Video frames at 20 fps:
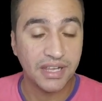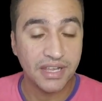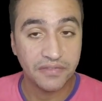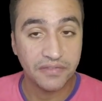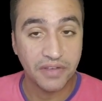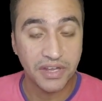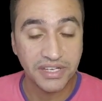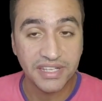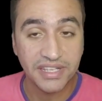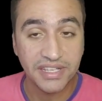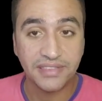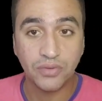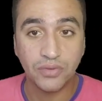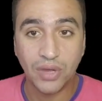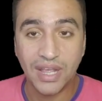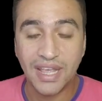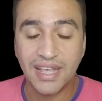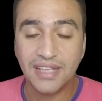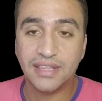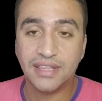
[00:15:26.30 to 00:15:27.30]
I need to
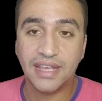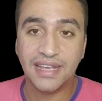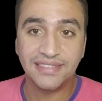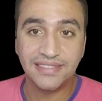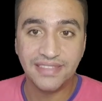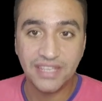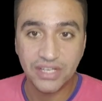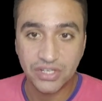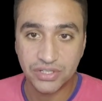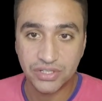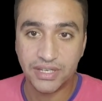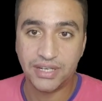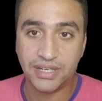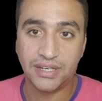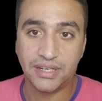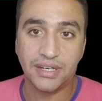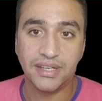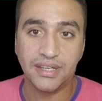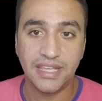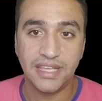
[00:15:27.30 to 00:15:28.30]
add additional
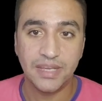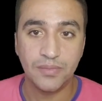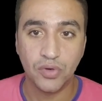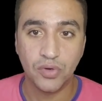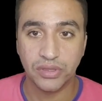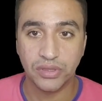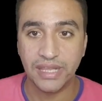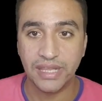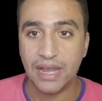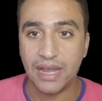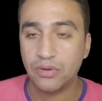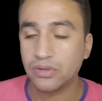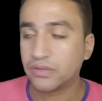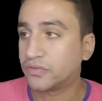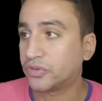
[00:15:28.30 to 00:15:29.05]
keyboard layout.